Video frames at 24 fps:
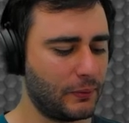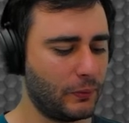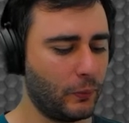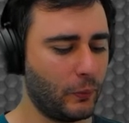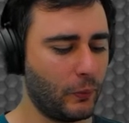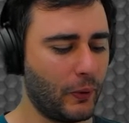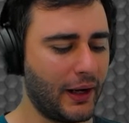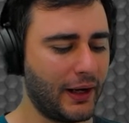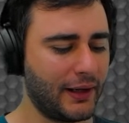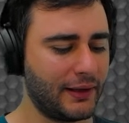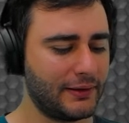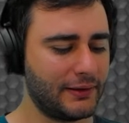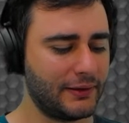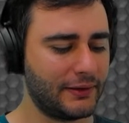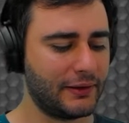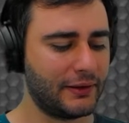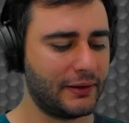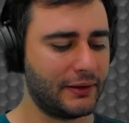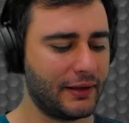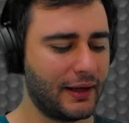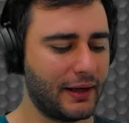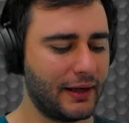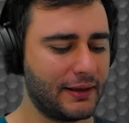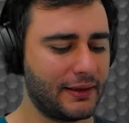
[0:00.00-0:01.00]

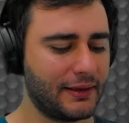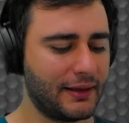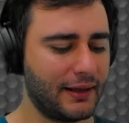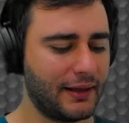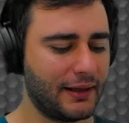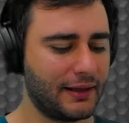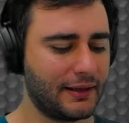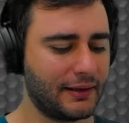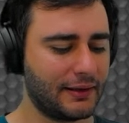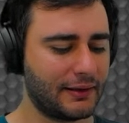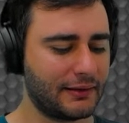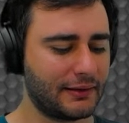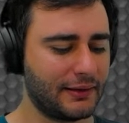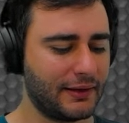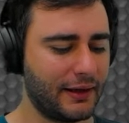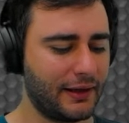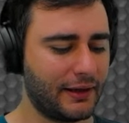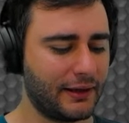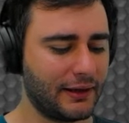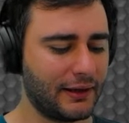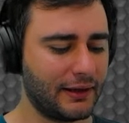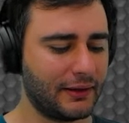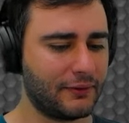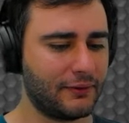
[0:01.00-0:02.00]
wider. I think they
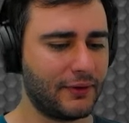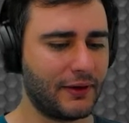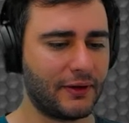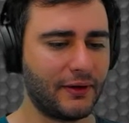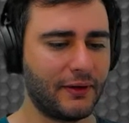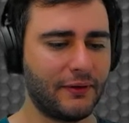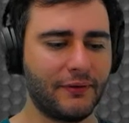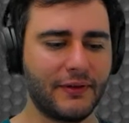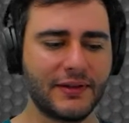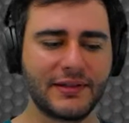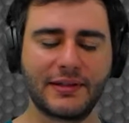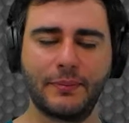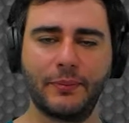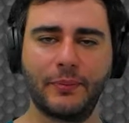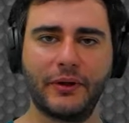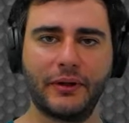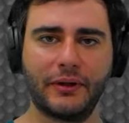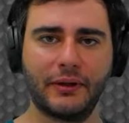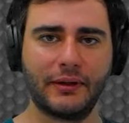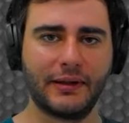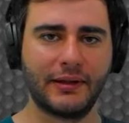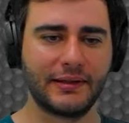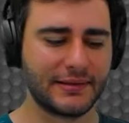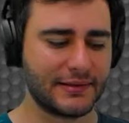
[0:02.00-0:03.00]
are not very
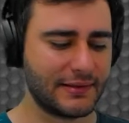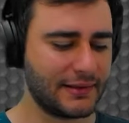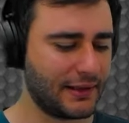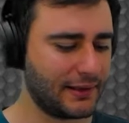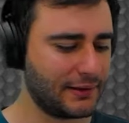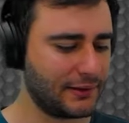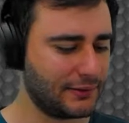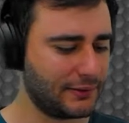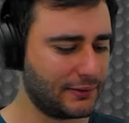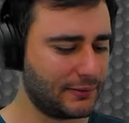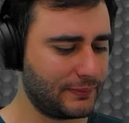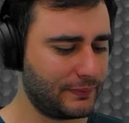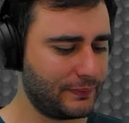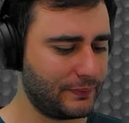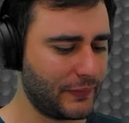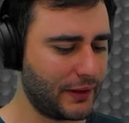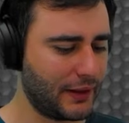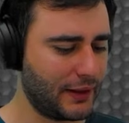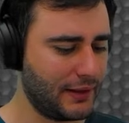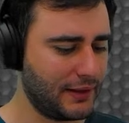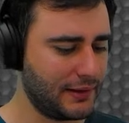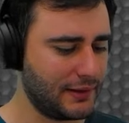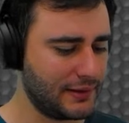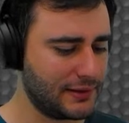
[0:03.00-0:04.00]
visible as such.
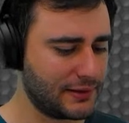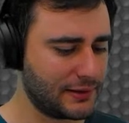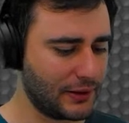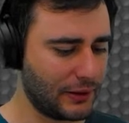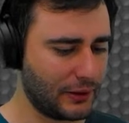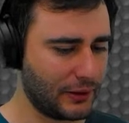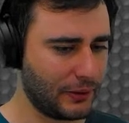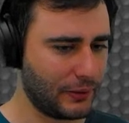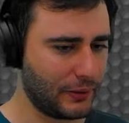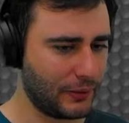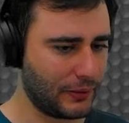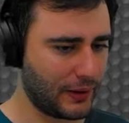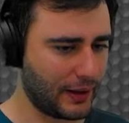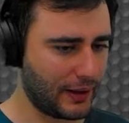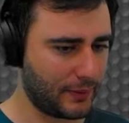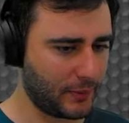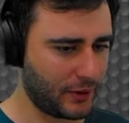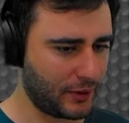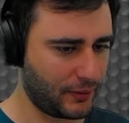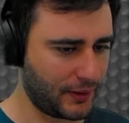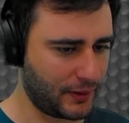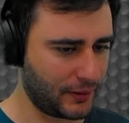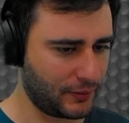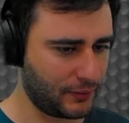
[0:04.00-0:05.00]
So I'm
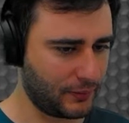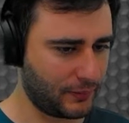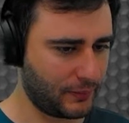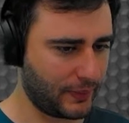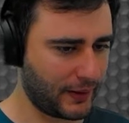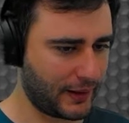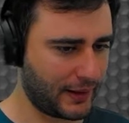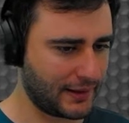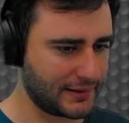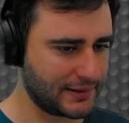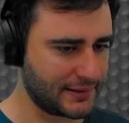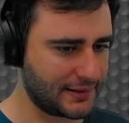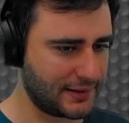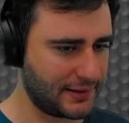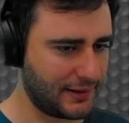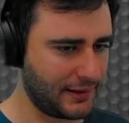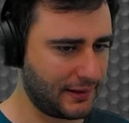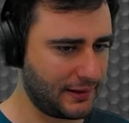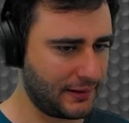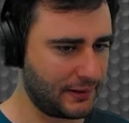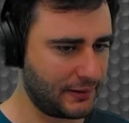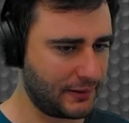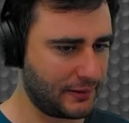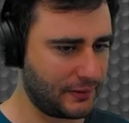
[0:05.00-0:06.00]
going to pass
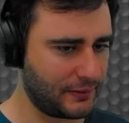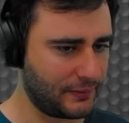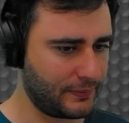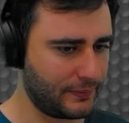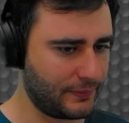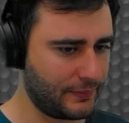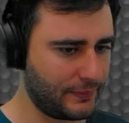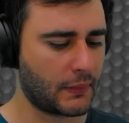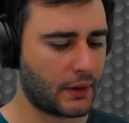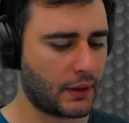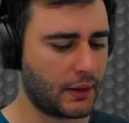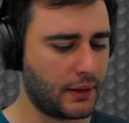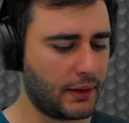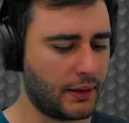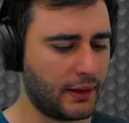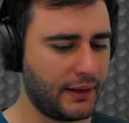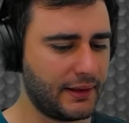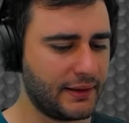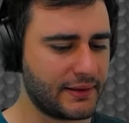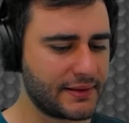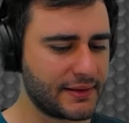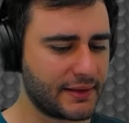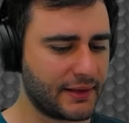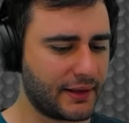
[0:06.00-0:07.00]
here
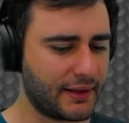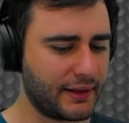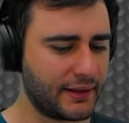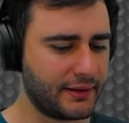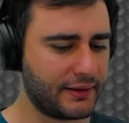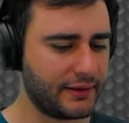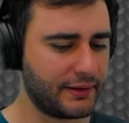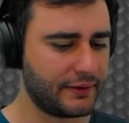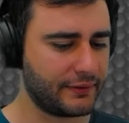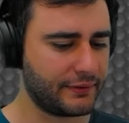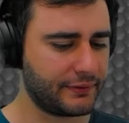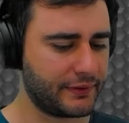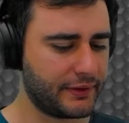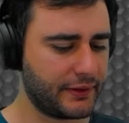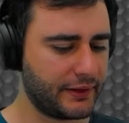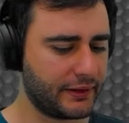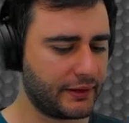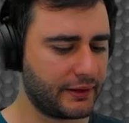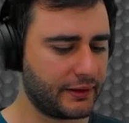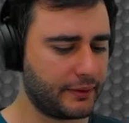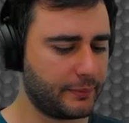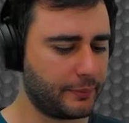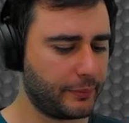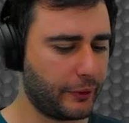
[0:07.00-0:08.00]
inside of
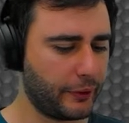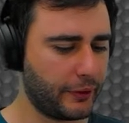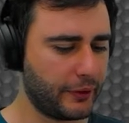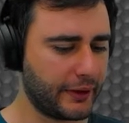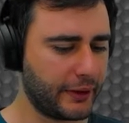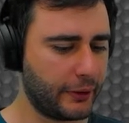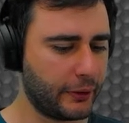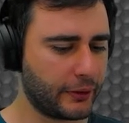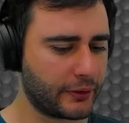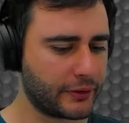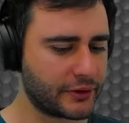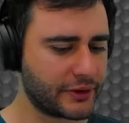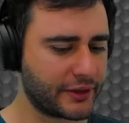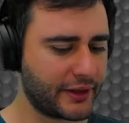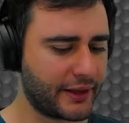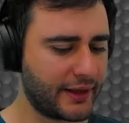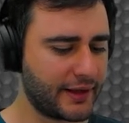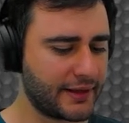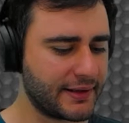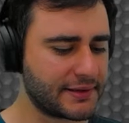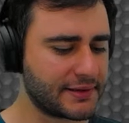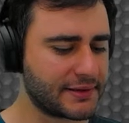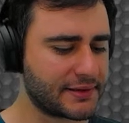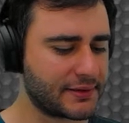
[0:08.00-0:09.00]
the
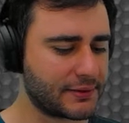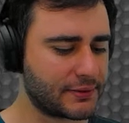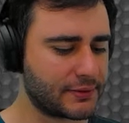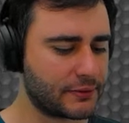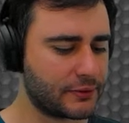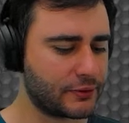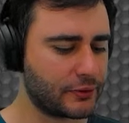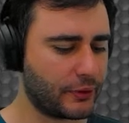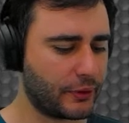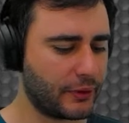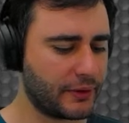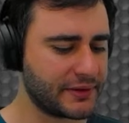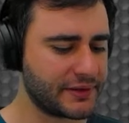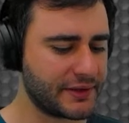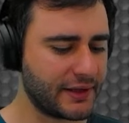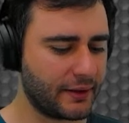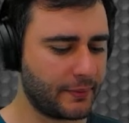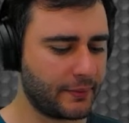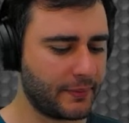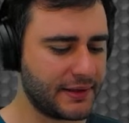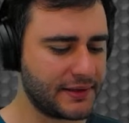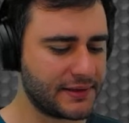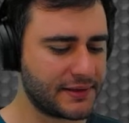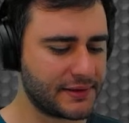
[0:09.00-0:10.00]
Polygon.js draw
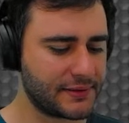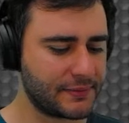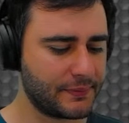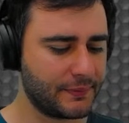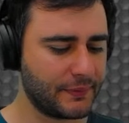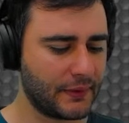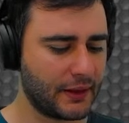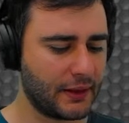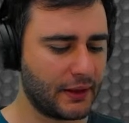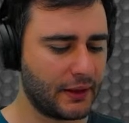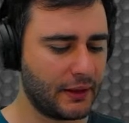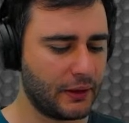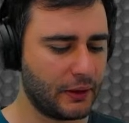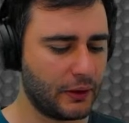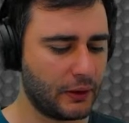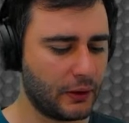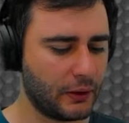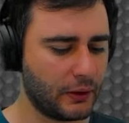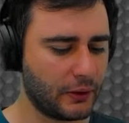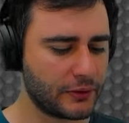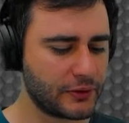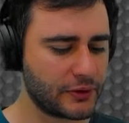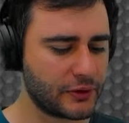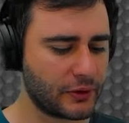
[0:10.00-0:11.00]
segments
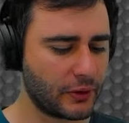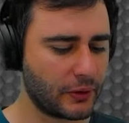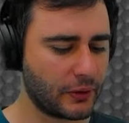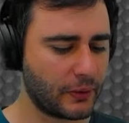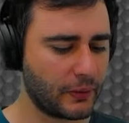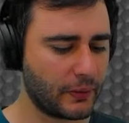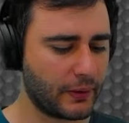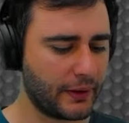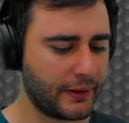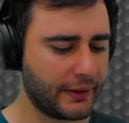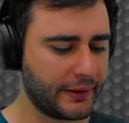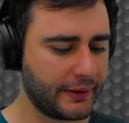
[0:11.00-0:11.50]
also